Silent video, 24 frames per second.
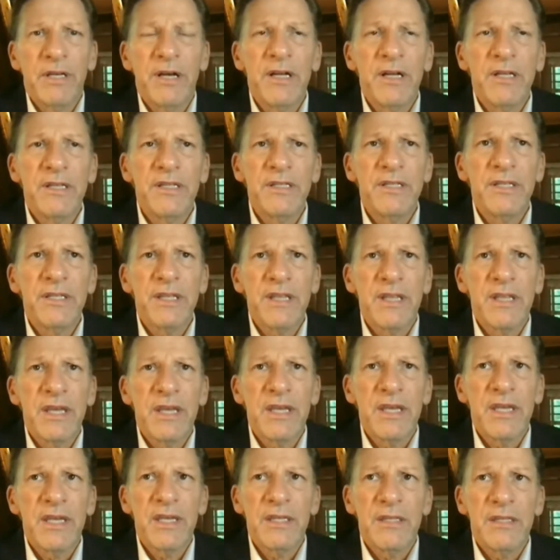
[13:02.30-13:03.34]
Because
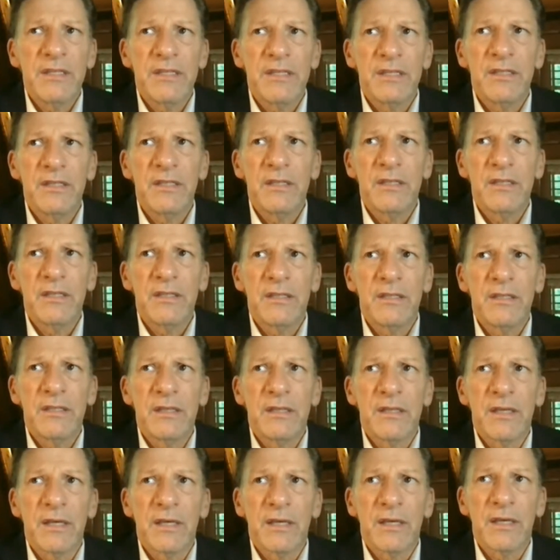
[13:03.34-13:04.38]
they didn't
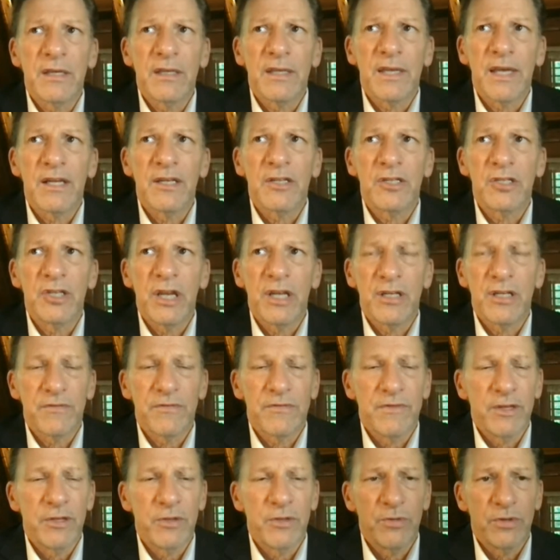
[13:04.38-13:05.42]
get a change
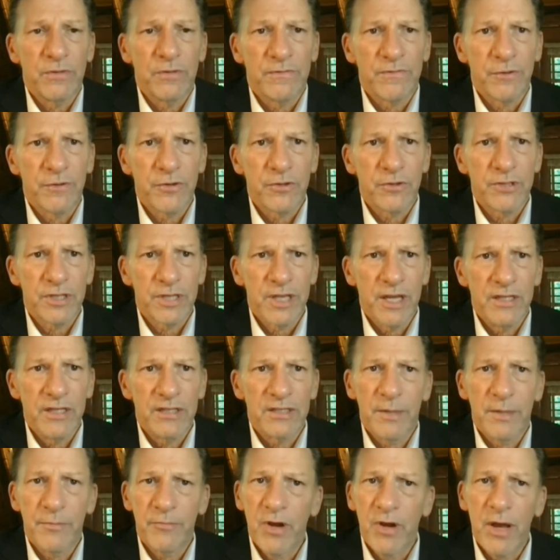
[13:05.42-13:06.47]
of venue in the first
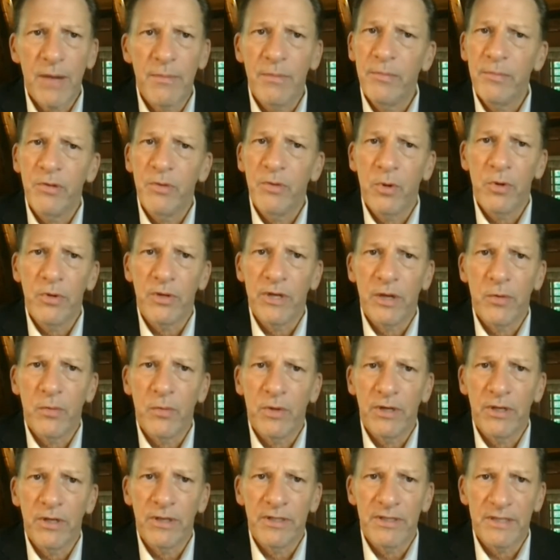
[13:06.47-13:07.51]
case, they probably won't get
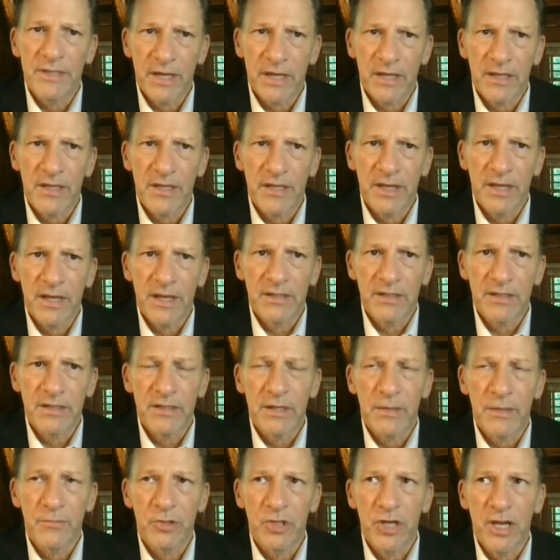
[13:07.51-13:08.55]
one in the second case
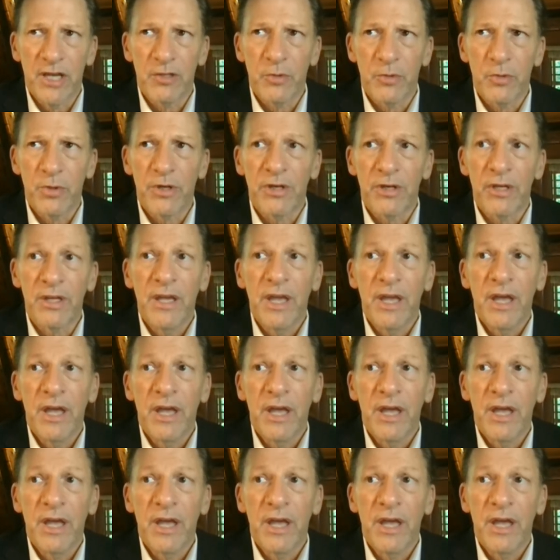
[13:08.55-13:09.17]
come January.